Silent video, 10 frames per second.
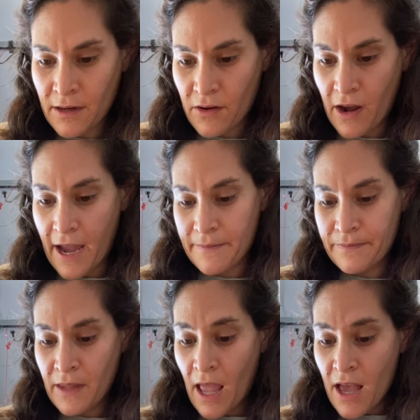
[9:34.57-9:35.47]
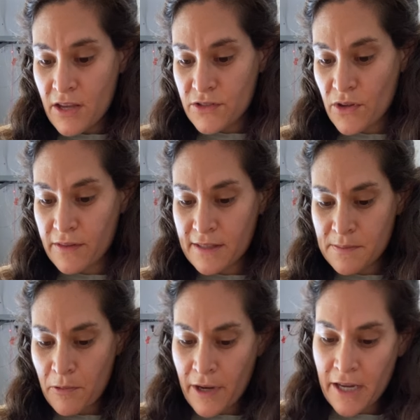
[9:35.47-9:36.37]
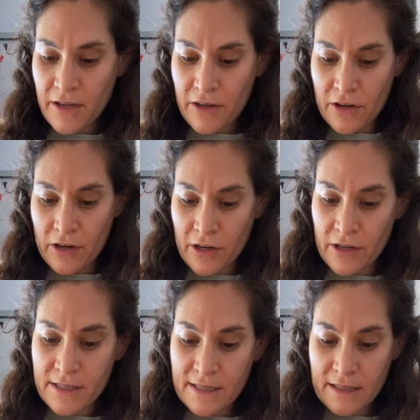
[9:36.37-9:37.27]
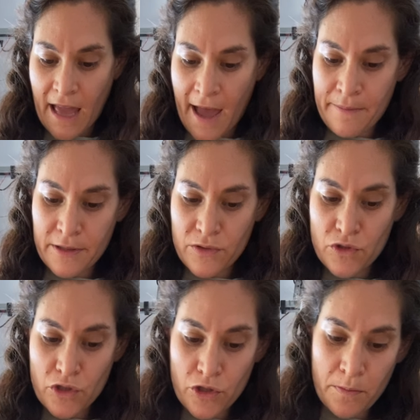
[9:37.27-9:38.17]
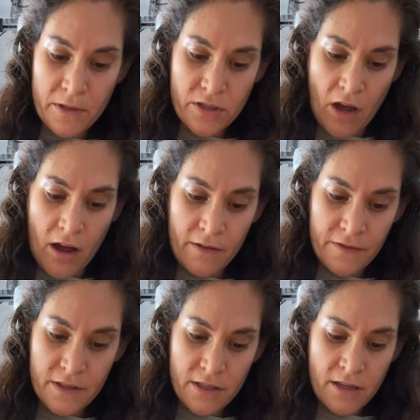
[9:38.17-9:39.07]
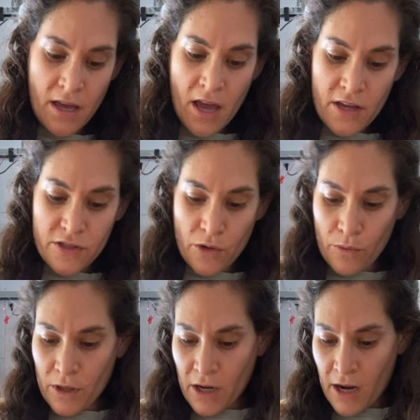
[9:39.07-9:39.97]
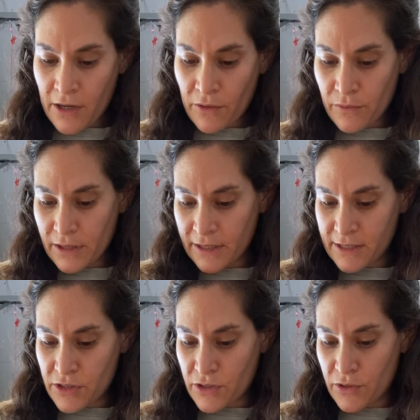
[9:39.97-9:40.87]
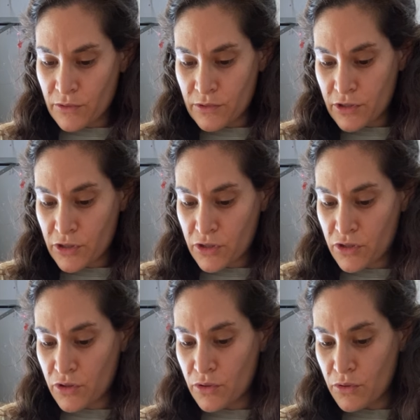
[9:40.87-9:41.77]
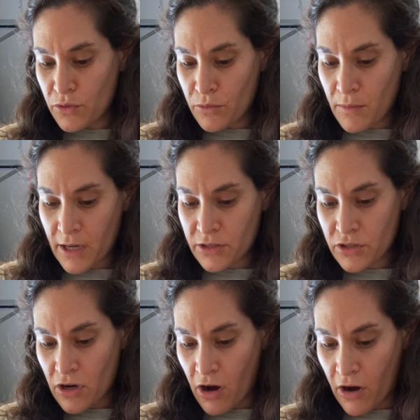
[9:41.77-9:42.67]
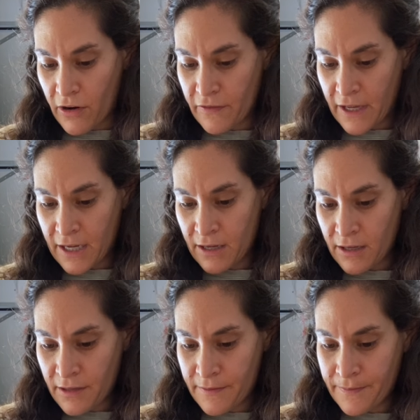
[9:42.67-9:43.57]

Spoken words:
Okay, so at this point, your slab is super soft. So we're not gonna really do too much carving